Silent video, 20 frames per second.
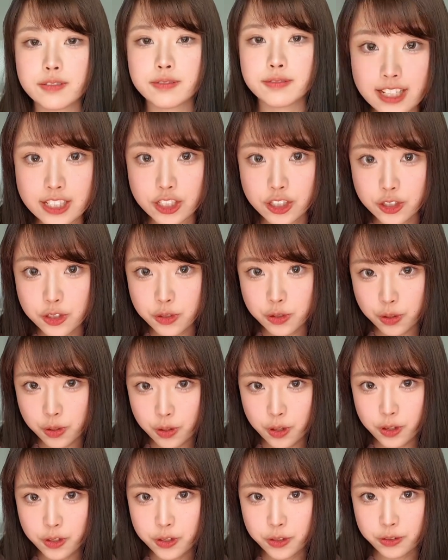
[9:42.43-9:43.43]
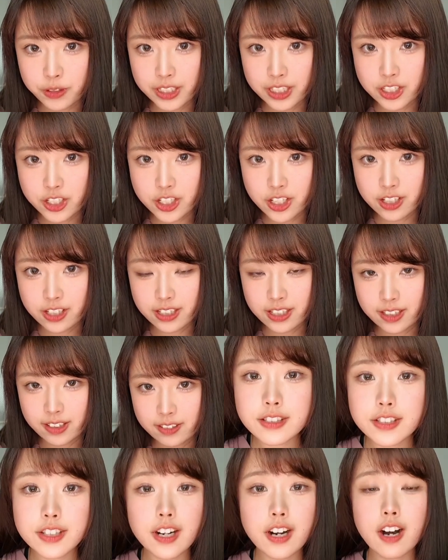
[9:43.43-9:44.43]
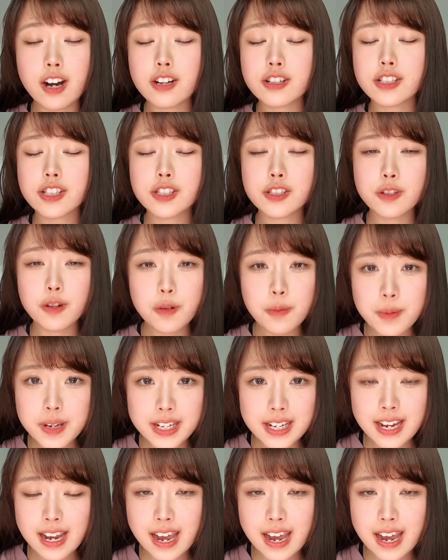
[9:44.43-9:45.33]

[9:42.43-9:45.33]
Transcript: It's your unique journey. There are so many